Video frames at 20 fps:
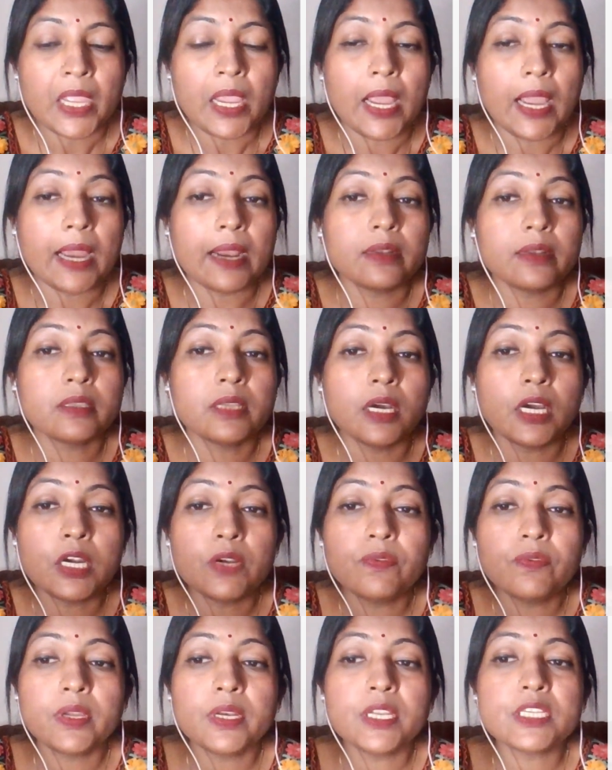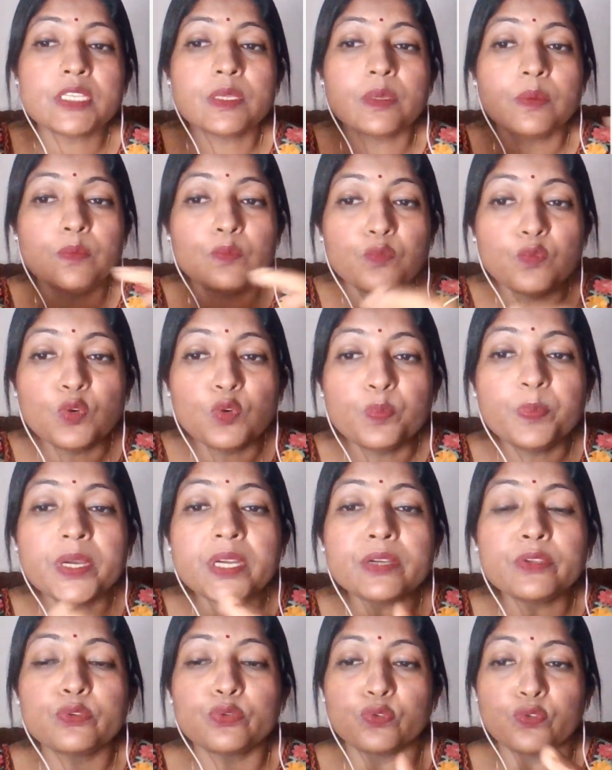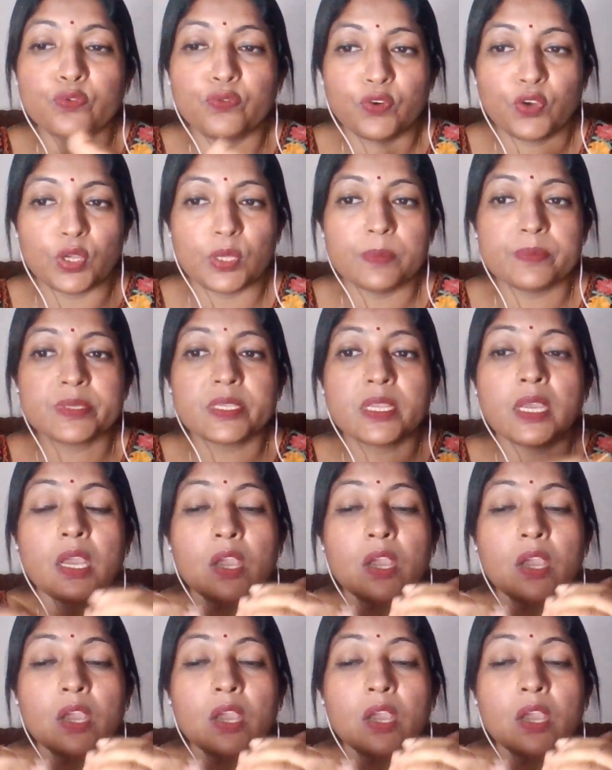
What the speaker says: And third one is movement through phloems.